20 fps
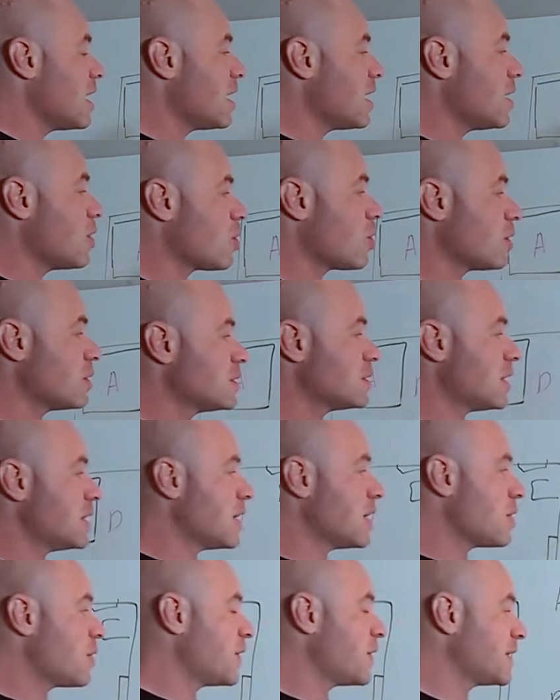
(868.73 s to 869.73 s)
or
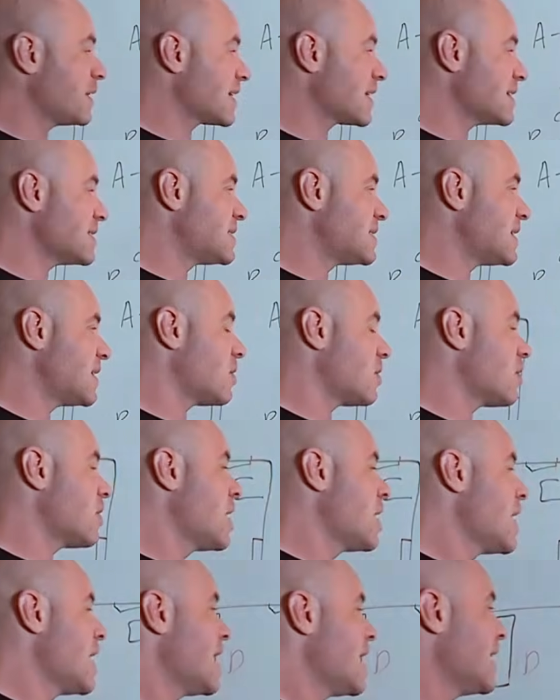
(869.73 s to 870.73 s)
another thing to
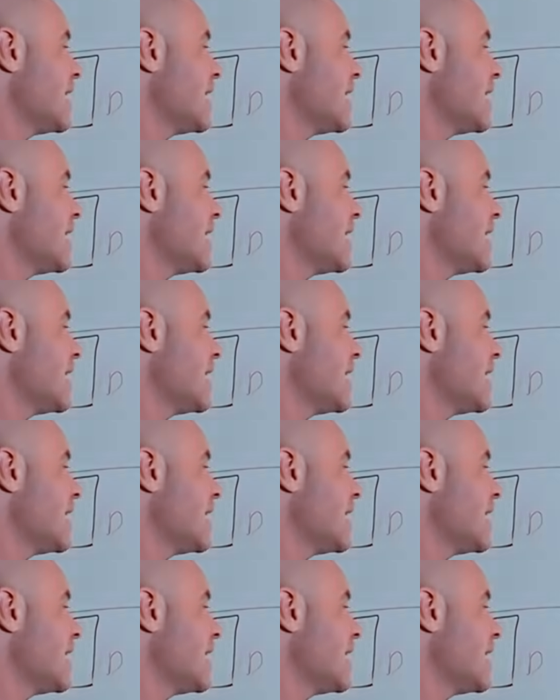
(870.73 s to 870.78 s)
consider